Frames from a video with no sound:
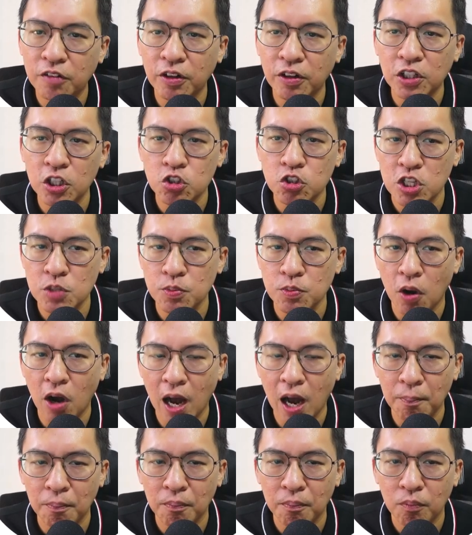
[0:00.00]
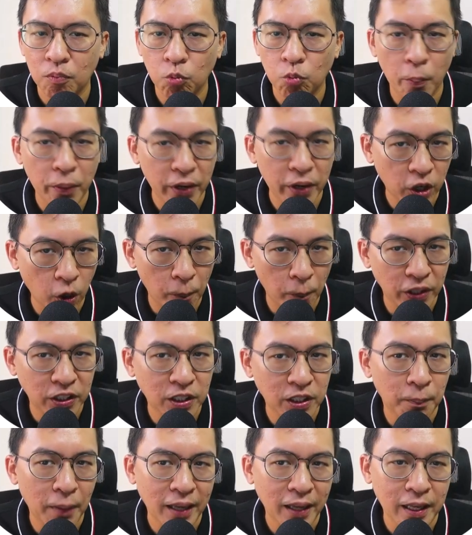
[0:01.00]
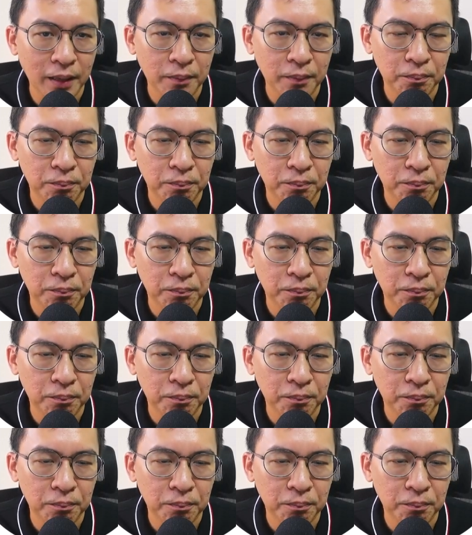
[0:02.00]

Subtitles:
Transport Hub will be completed by then.